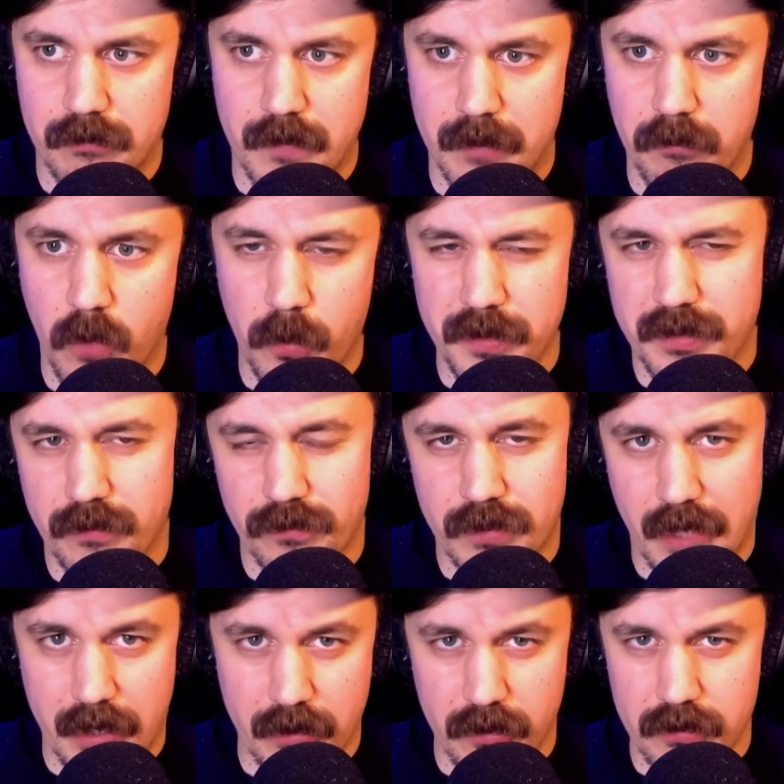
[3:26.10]
moments of
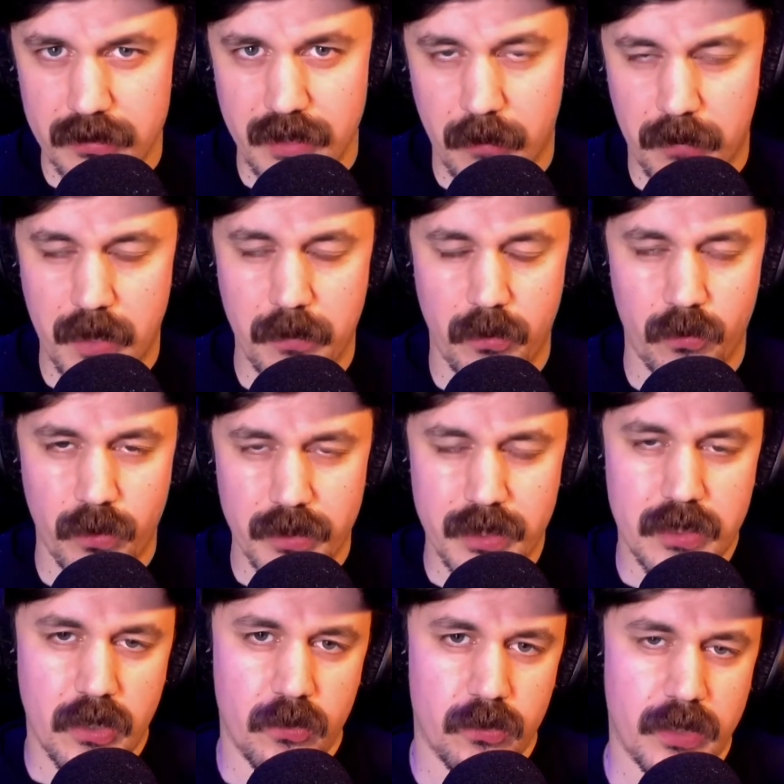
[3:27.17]
dialogue that people really
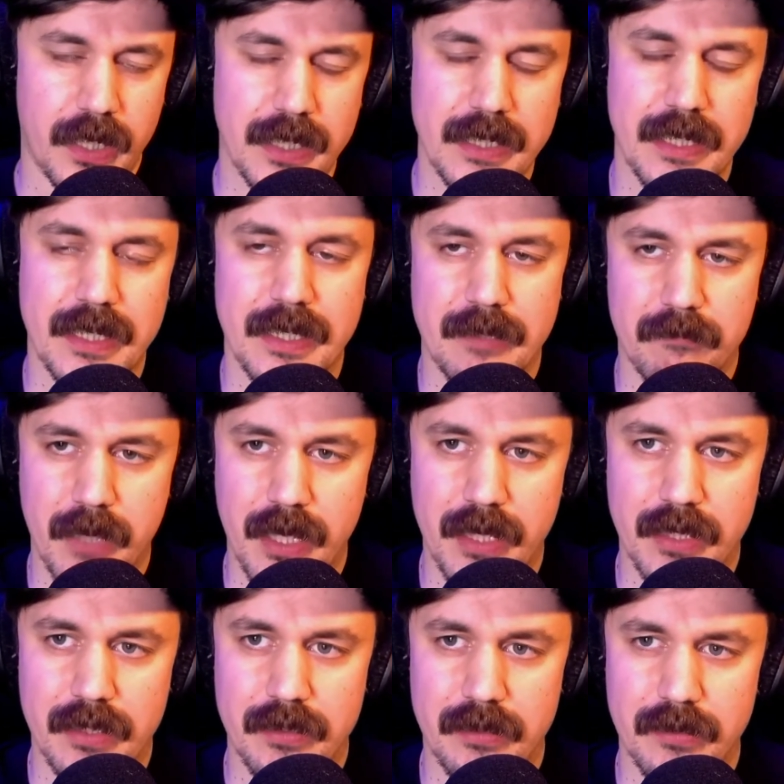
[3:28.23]
don't like.
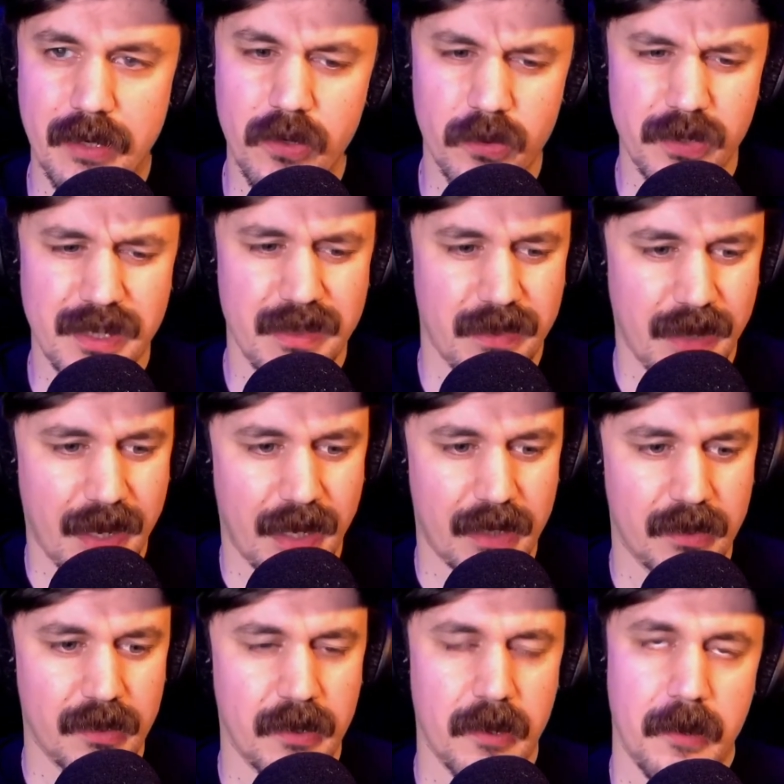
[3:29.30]
And not only
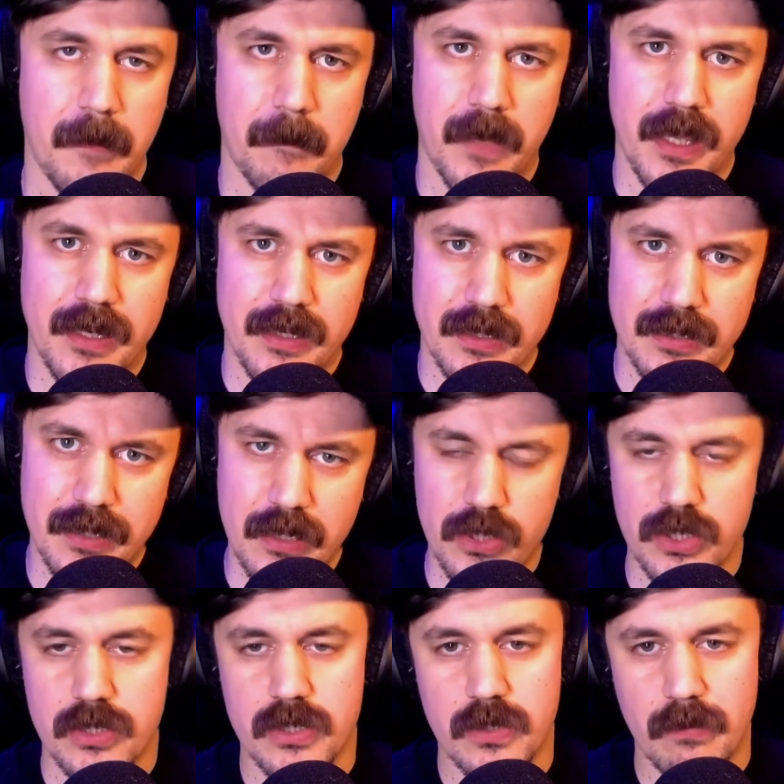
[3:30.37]
that, in
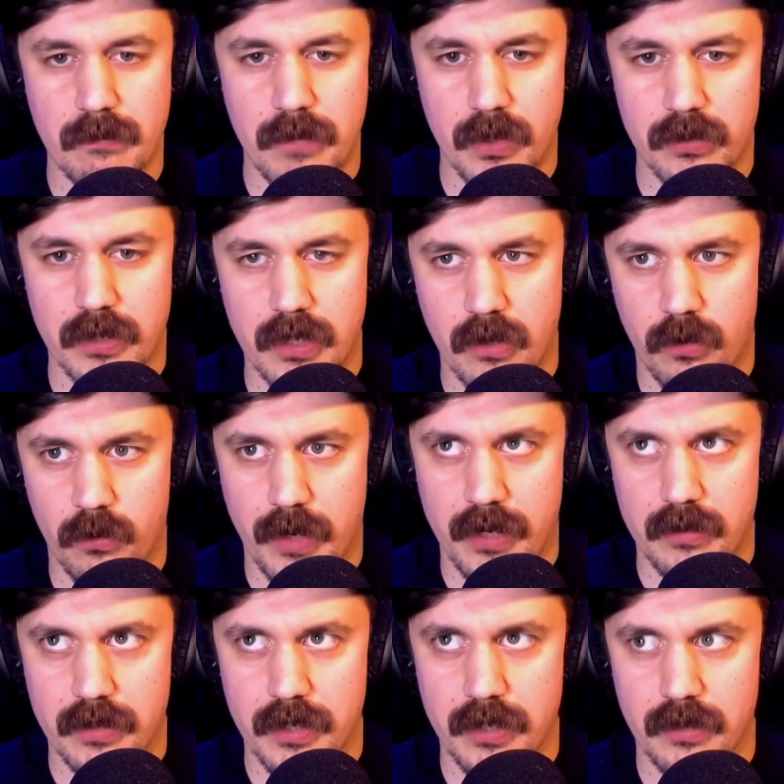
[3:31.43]
addition to building
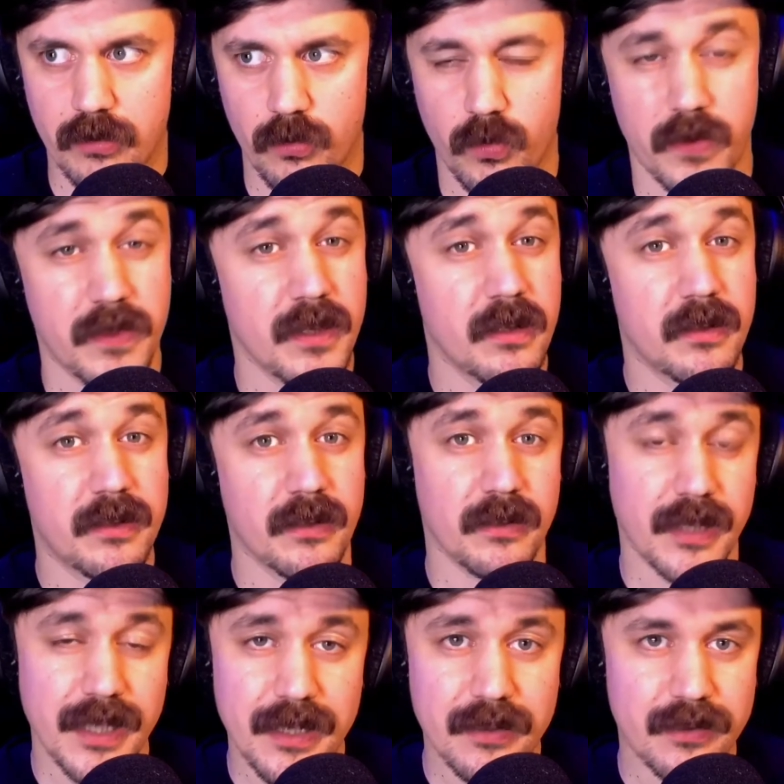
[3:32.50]
around it, with the
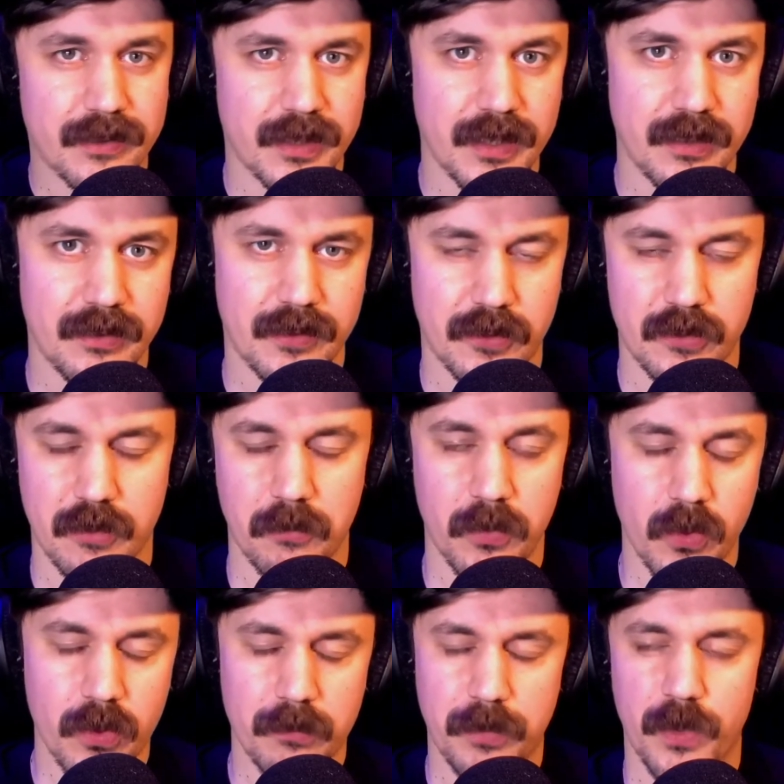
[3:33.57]
deleted scenes on
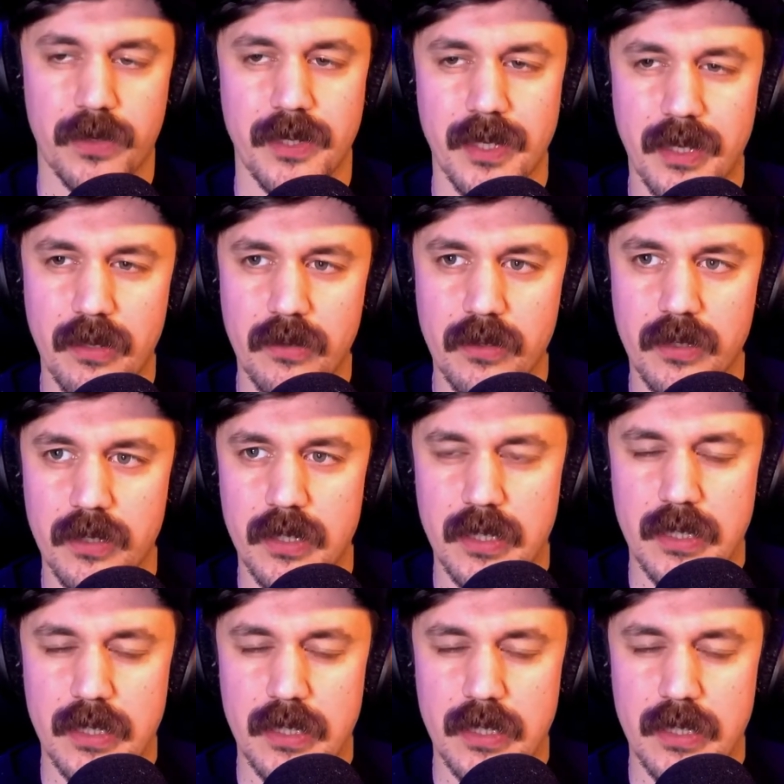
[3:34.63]
Naboo in particular,